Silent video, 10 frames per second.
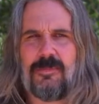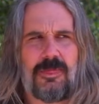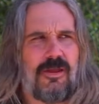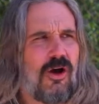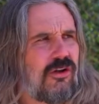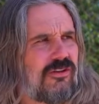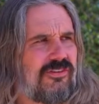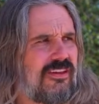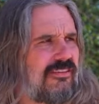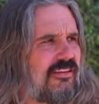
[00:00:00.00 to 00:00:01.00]
all of
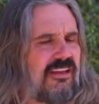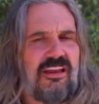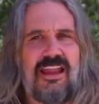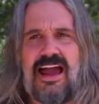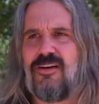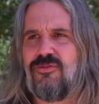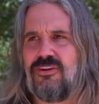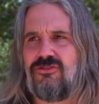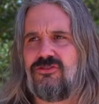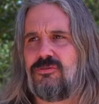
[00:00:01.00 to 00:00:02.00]
this
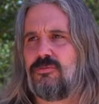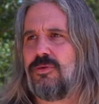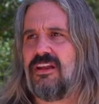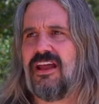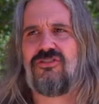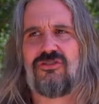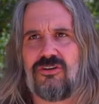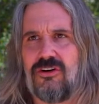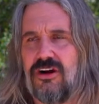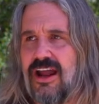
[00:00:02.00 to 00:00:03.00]
lavish
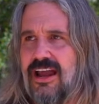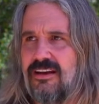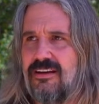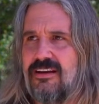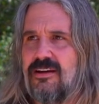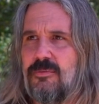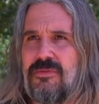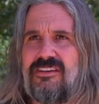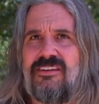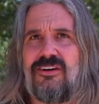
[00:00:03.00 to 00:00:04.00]
pleasure and
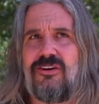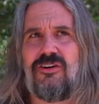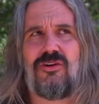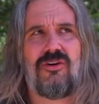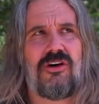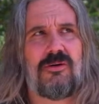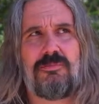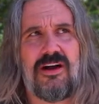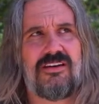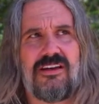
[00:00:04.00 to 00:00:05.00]
material
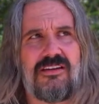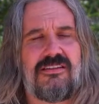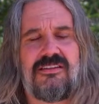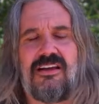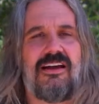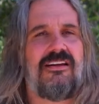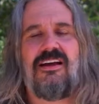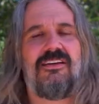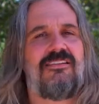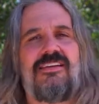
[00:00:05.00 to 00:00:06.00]
abundance,
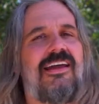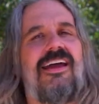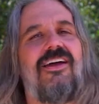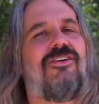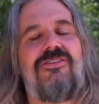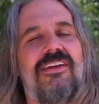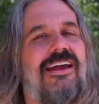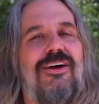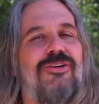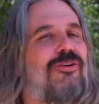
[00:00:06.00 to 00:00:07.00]
I just can't understand
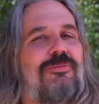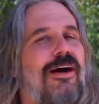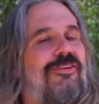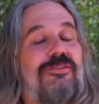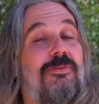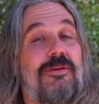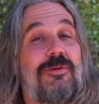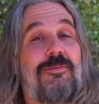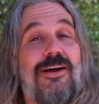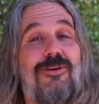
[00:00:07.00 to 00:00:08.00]
how you could possibly be
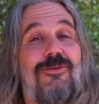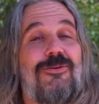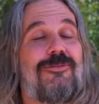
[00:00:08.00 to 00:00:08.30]
my guru.